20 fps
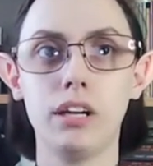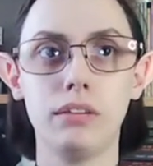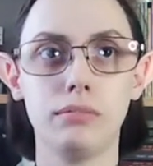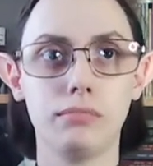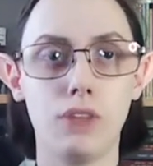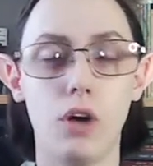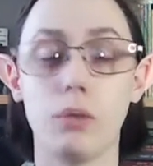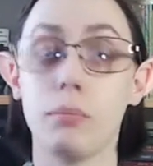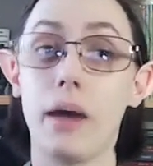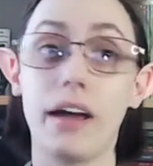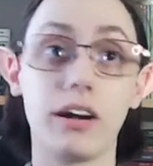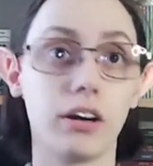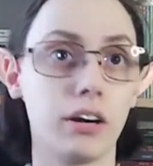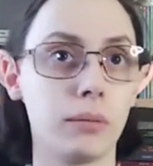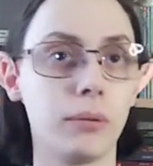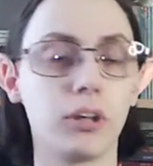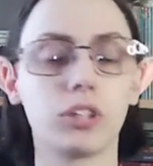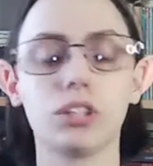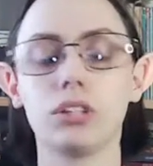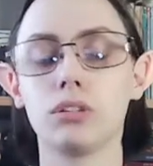non-binary
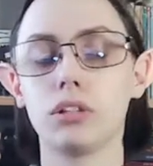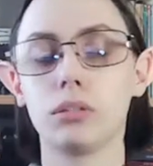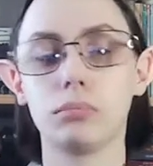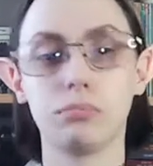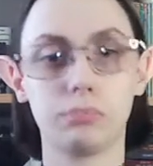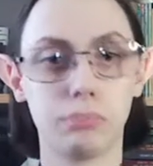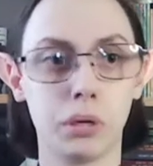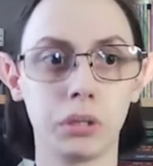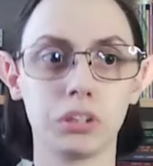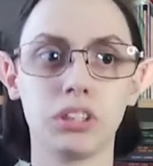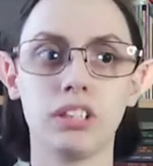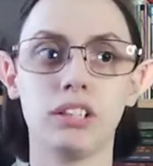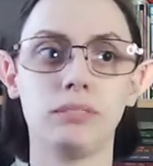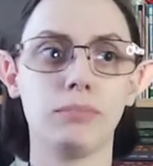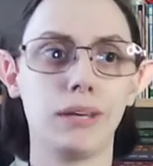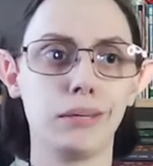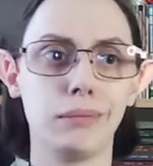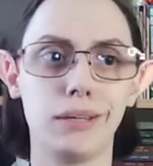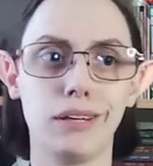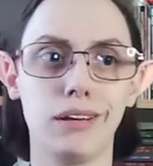person or person that
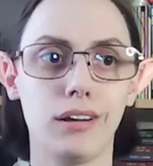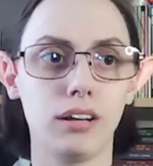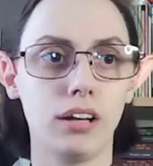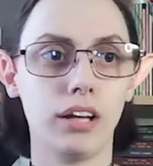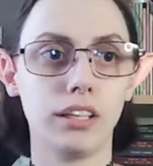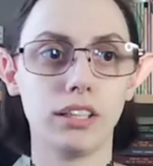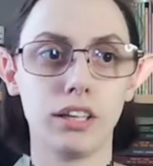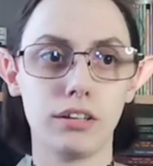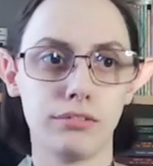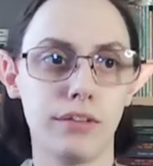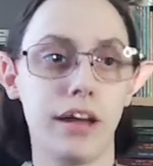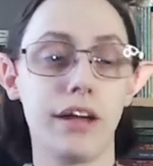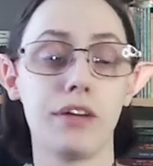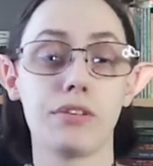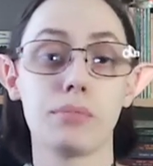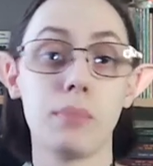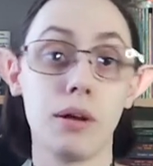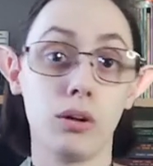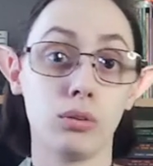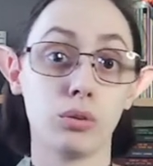maybe not identify
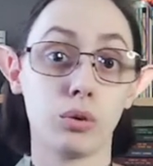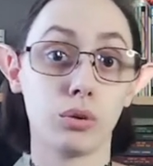as male